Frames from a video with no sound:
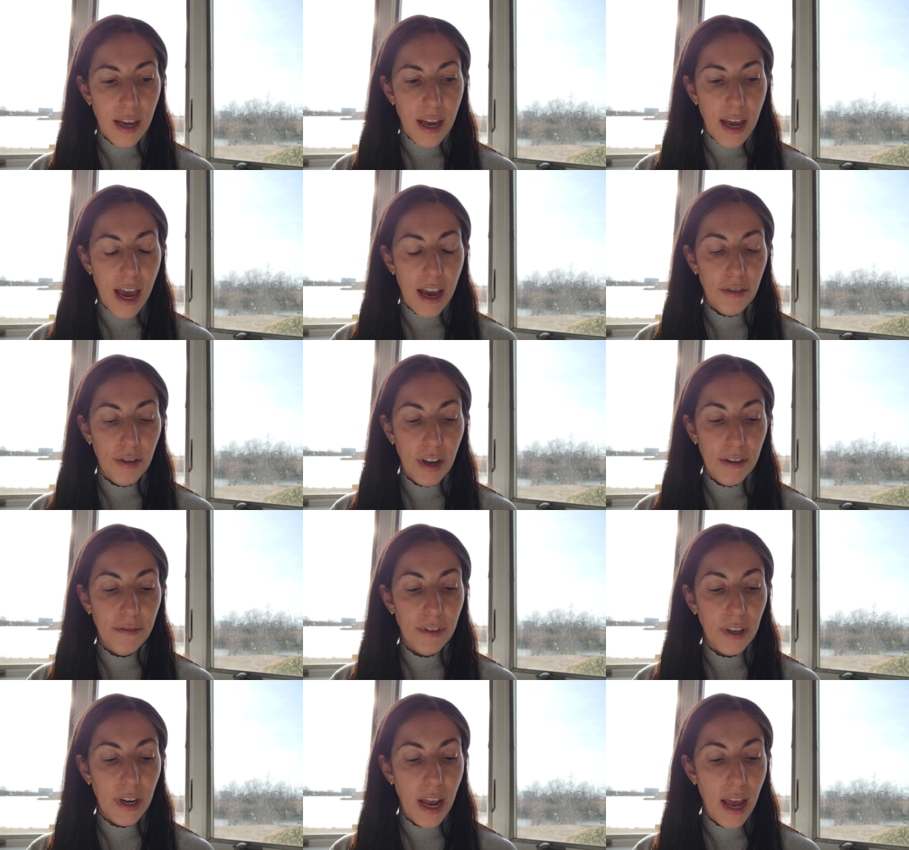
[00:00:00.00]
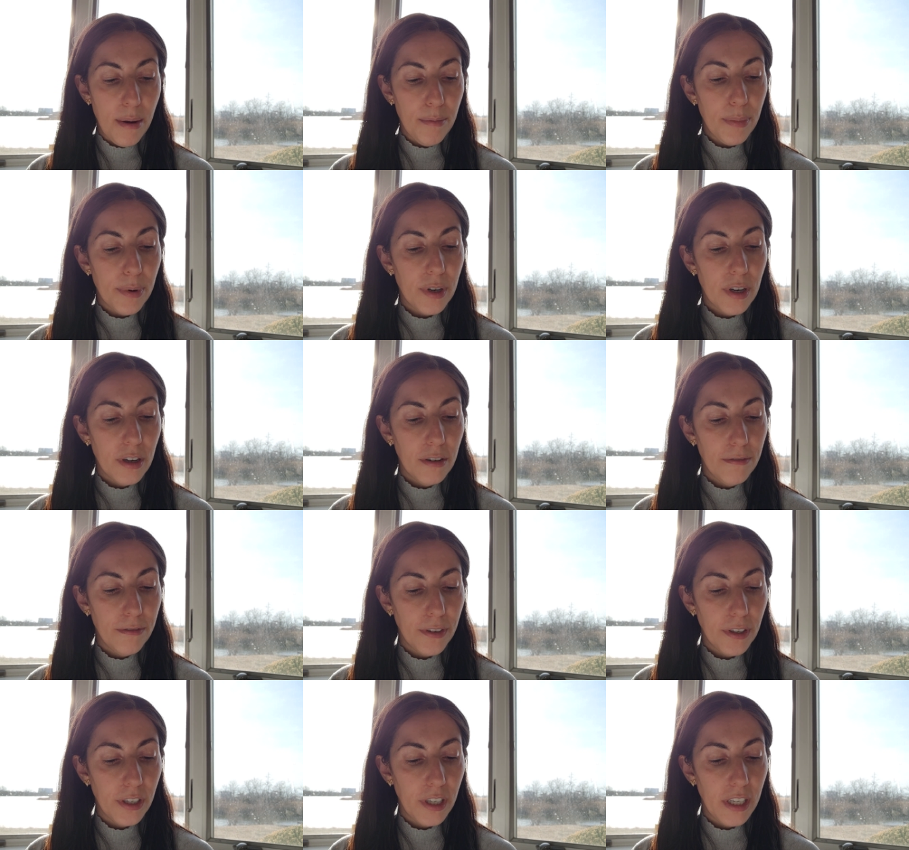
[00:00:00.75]
However, Emperor
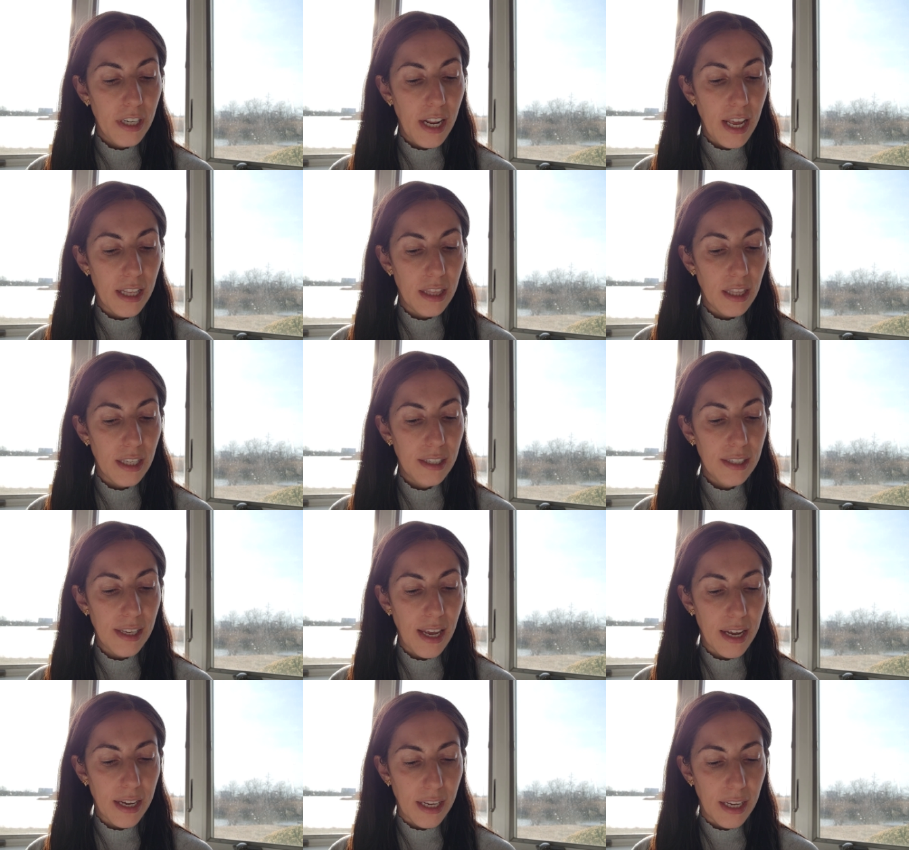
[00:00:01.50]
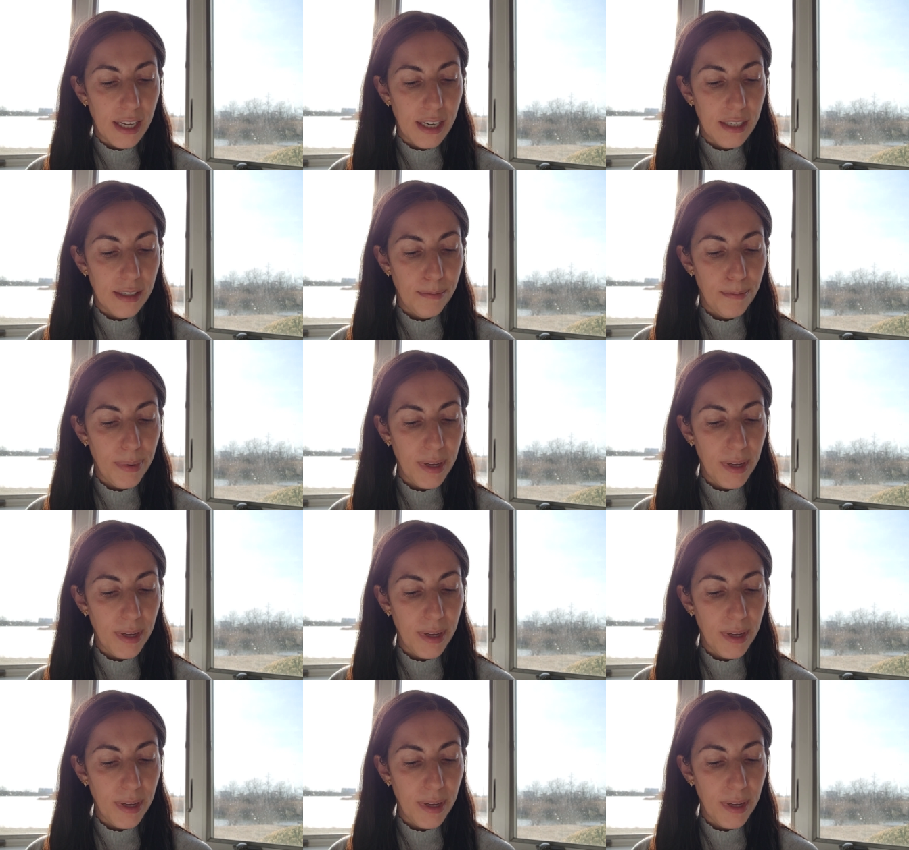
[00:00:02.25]
Ferdinand II,